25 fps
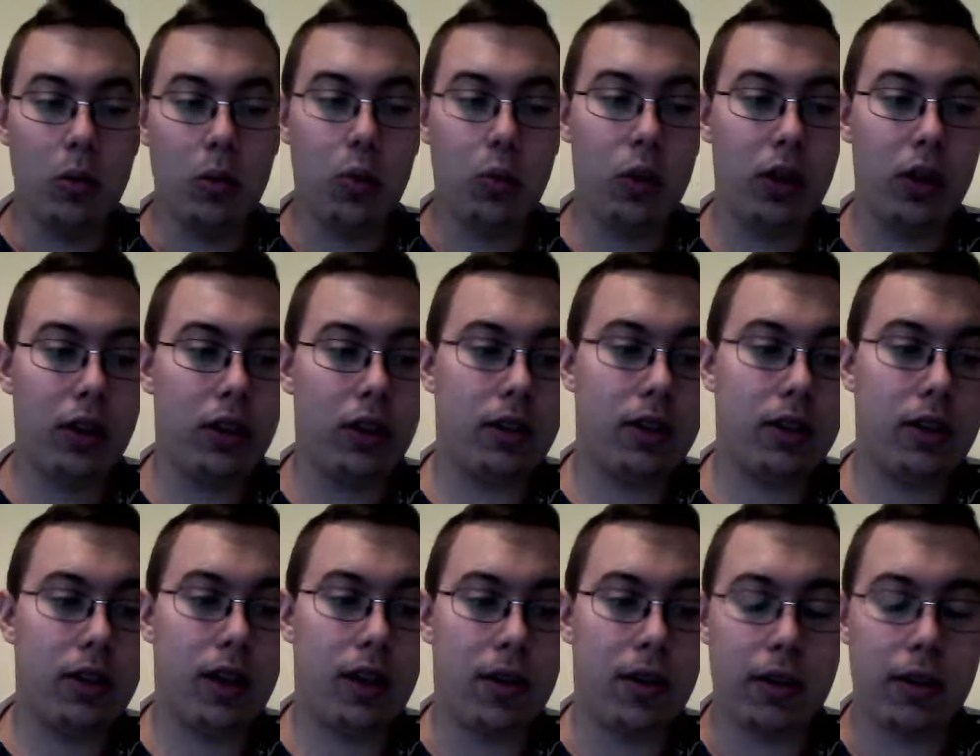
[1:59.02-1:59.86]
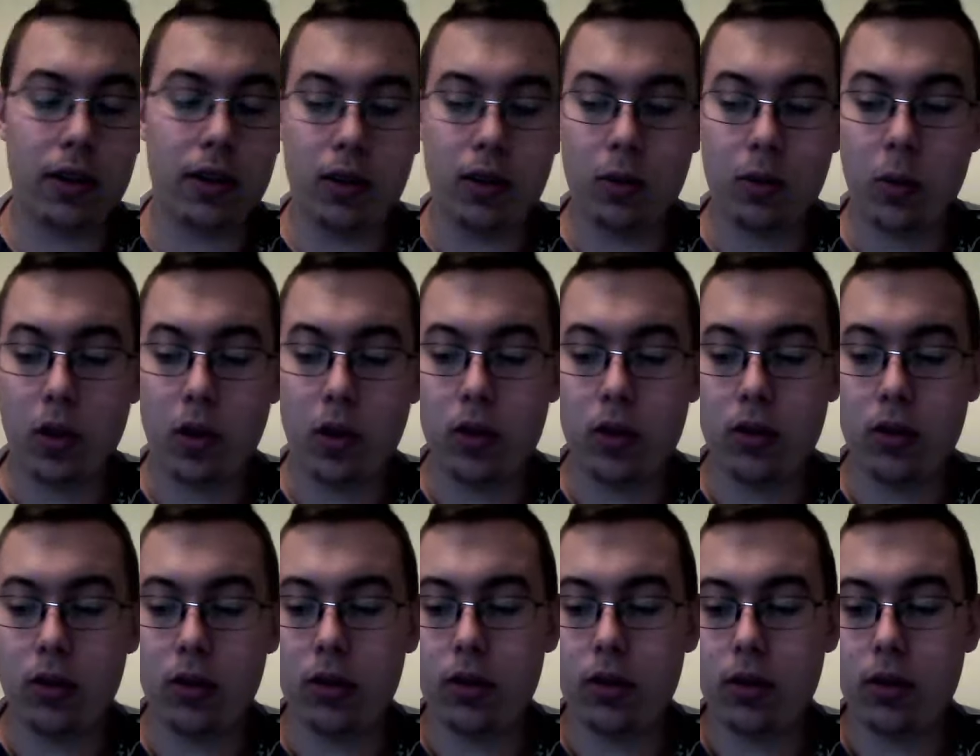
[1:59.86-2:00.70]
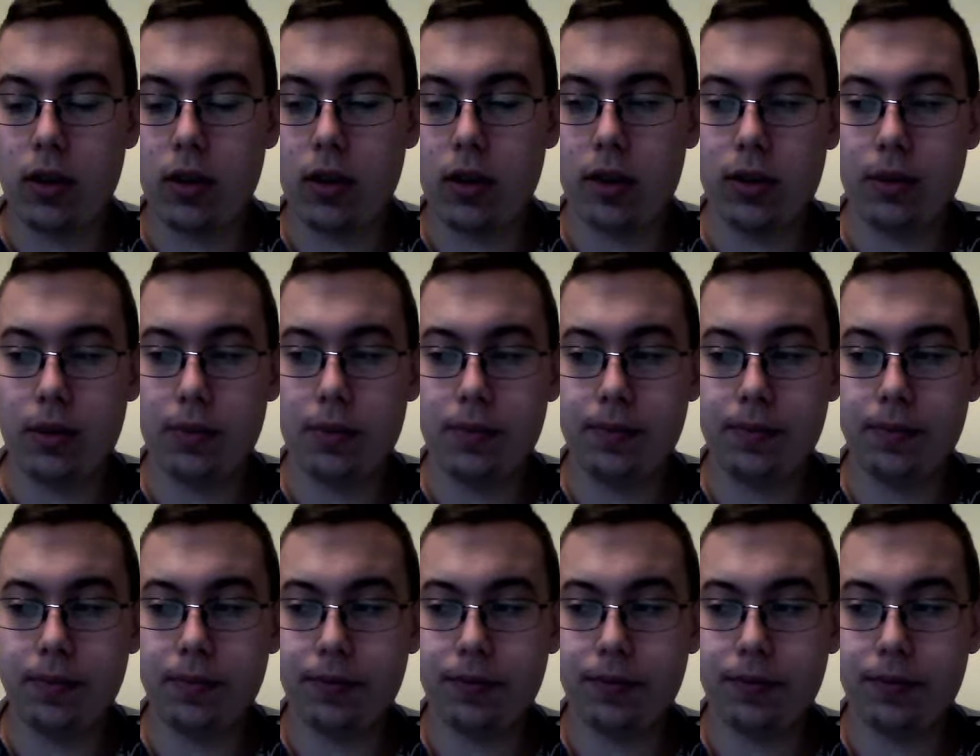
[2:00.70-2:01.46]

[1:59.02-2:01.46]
pretty good stuff, I suppose. Um,